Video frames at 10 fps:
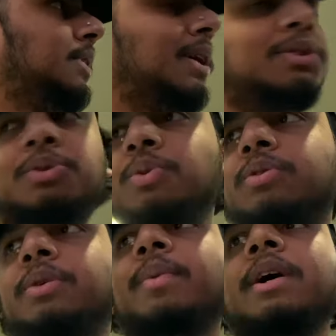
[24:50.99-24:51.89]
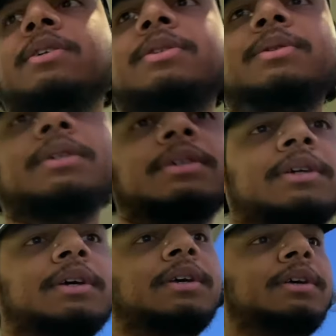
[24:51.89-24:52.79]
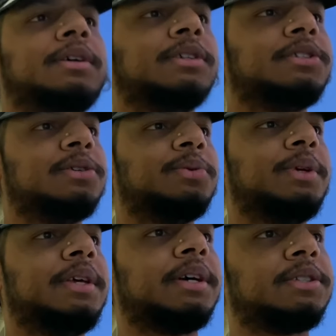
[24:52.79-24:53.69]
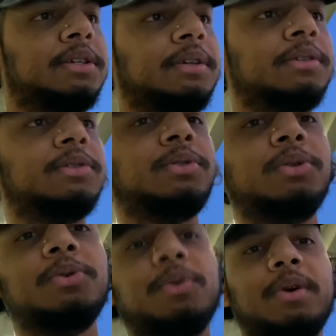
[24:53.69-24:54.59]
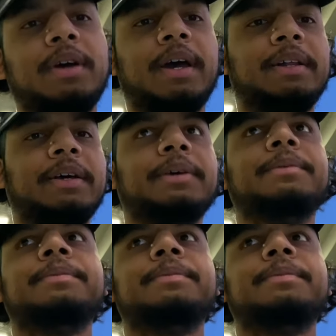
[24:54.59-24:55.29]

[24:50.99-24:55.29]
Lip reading: like 200 miles until we get to LA.